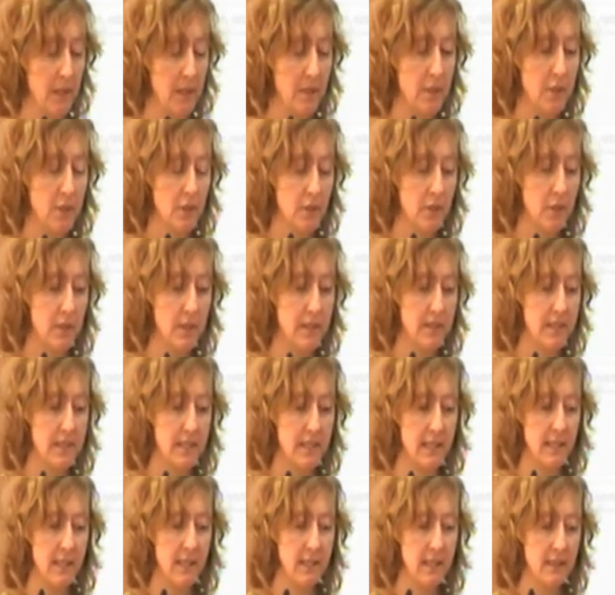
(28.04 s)
So as
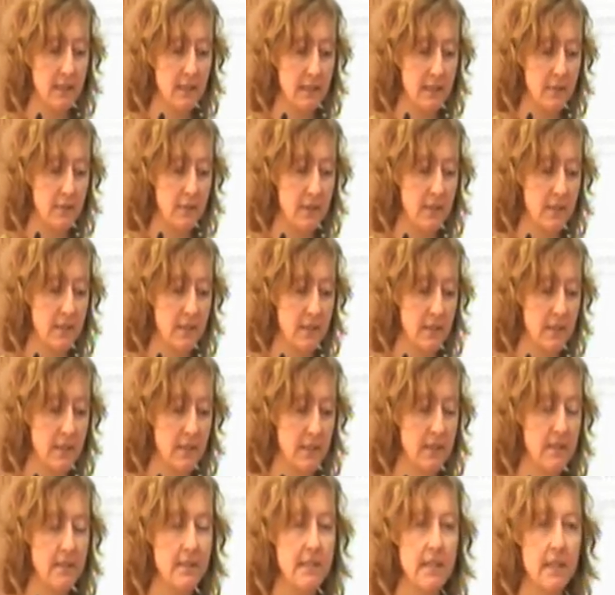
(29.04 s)
the different
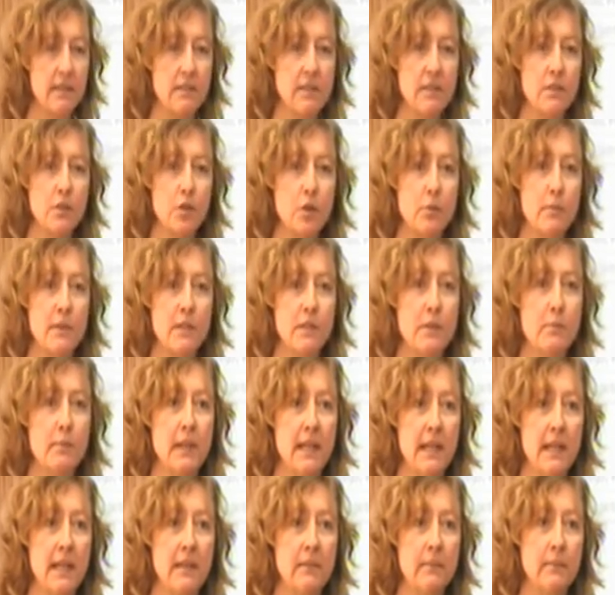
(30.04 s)
standards come into
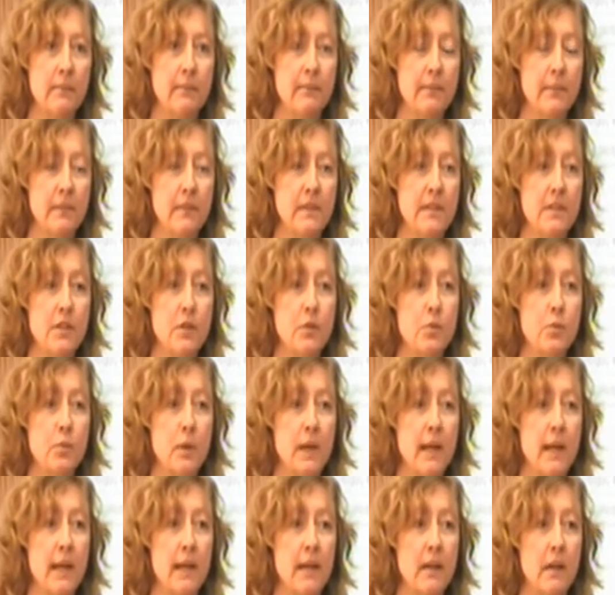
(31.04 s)
being, this is
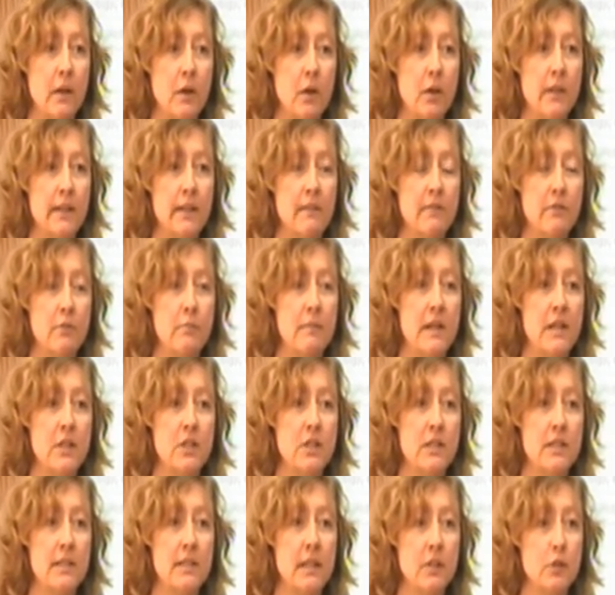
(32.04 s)
where all the
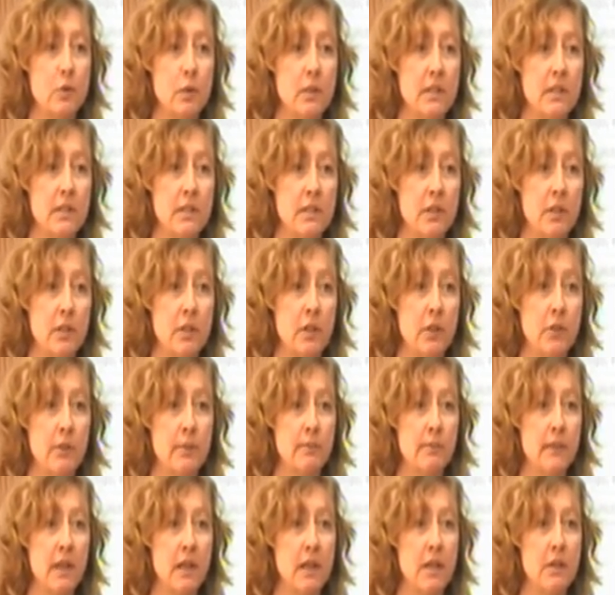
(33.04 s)
information is actually stored.
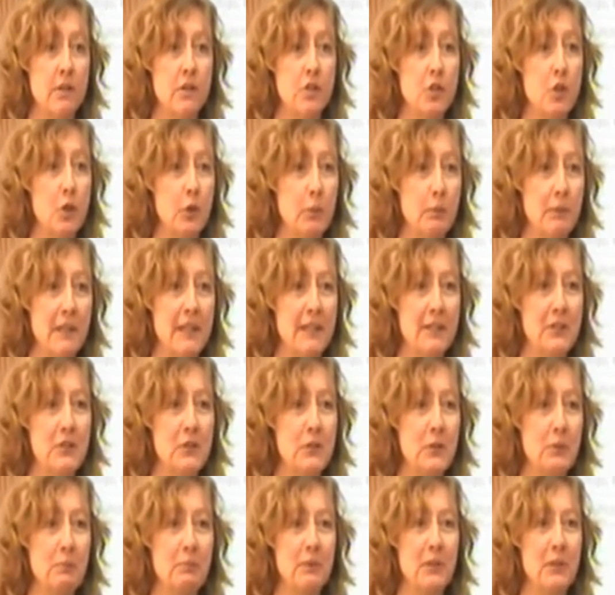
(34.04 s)
So me as
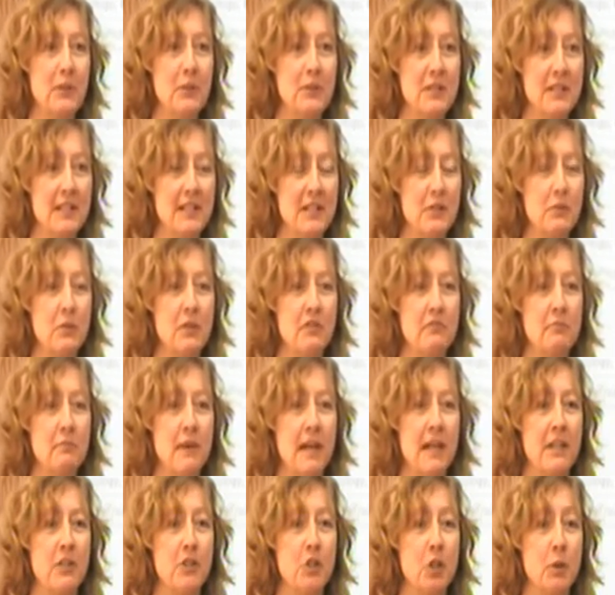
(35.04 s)
super user, that's one of
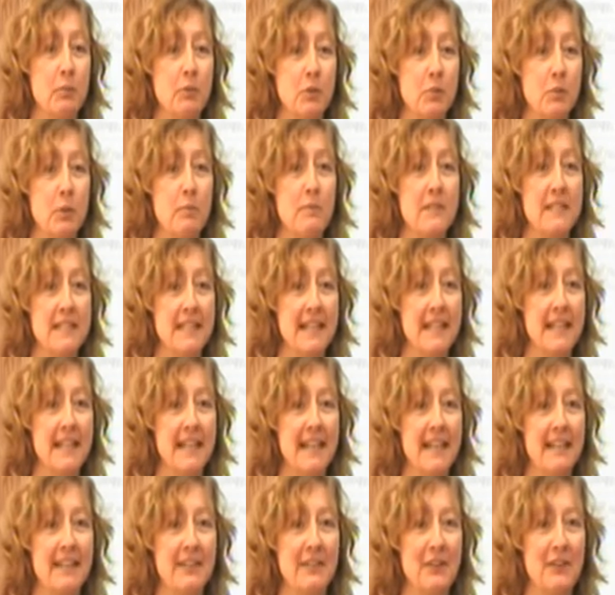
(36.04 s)
my jobs. When we start
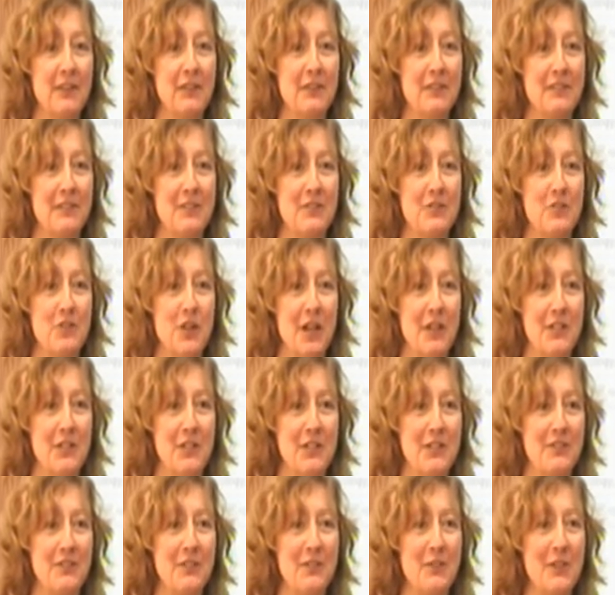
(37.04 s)
getting all of this
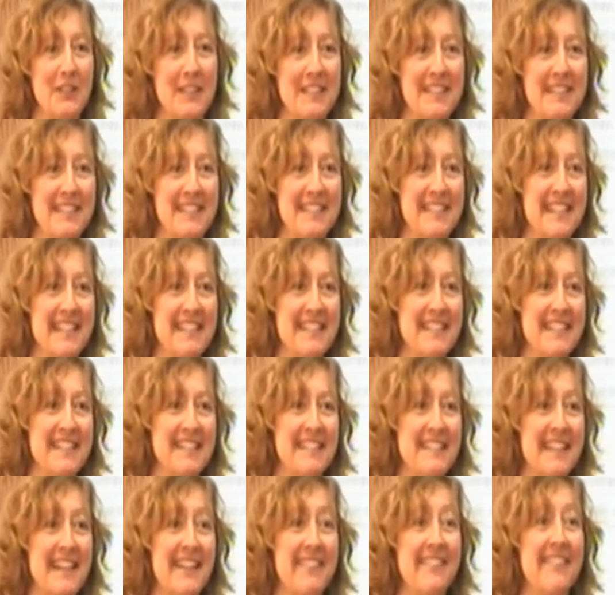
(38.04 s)
tranche of quality
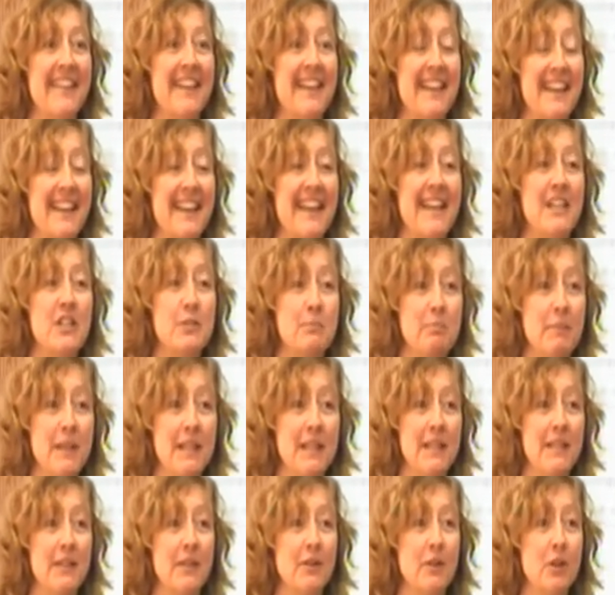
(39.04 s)
standards out, it's
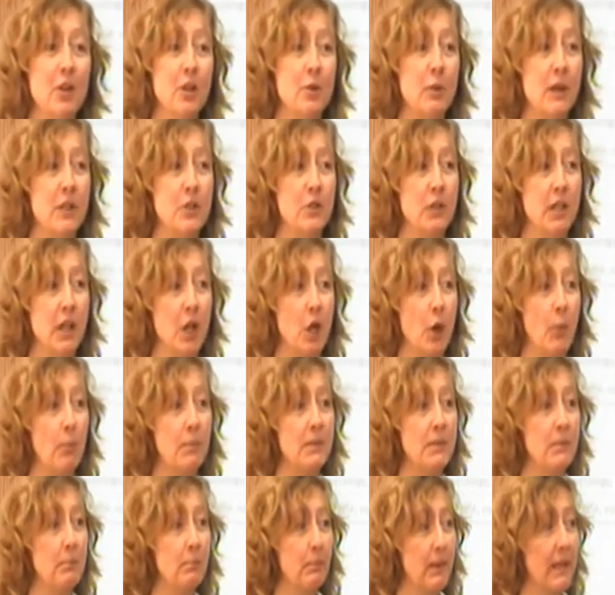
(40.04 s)
me who actually
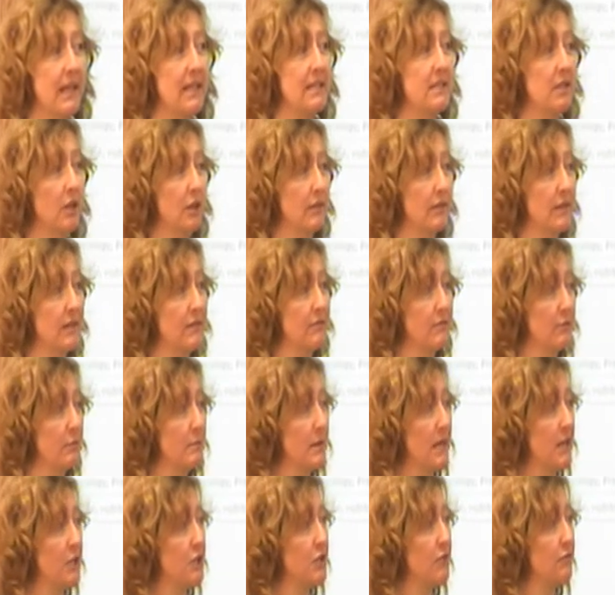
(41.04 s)
copies and pastes all of the
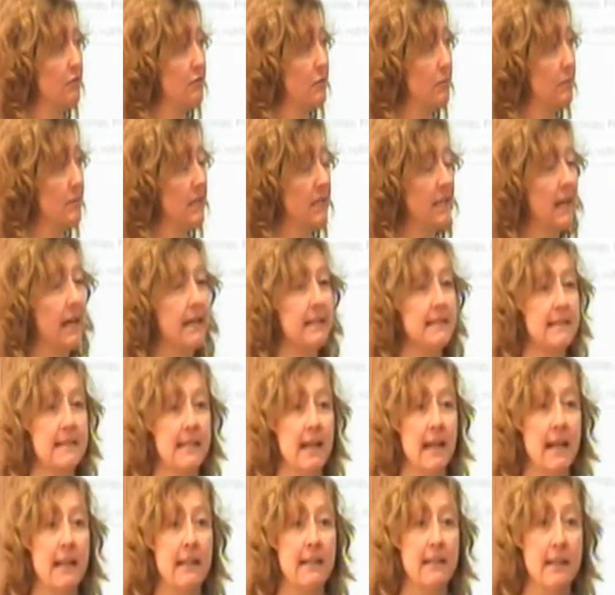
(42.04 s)
information from the NICE
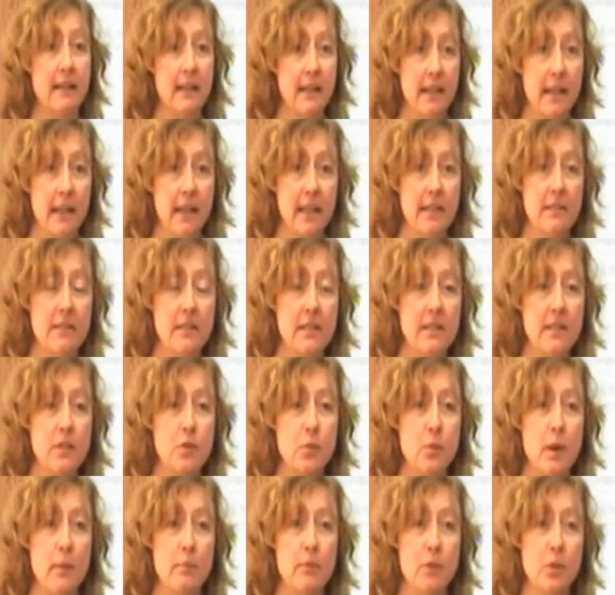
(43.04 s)
site into this
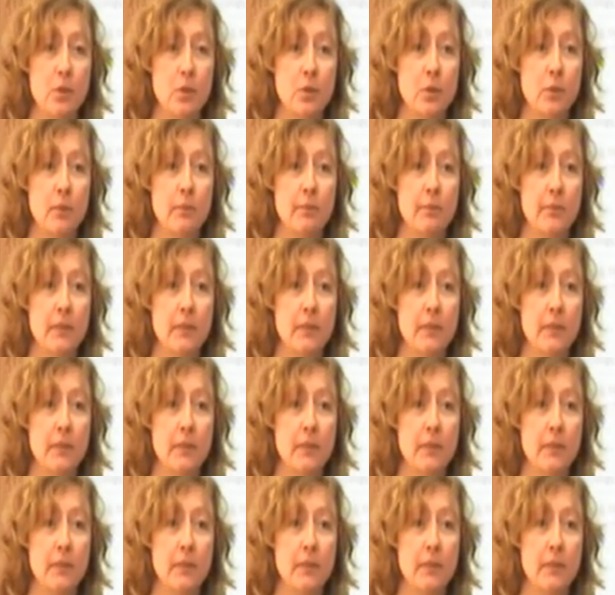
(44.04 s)
web tool.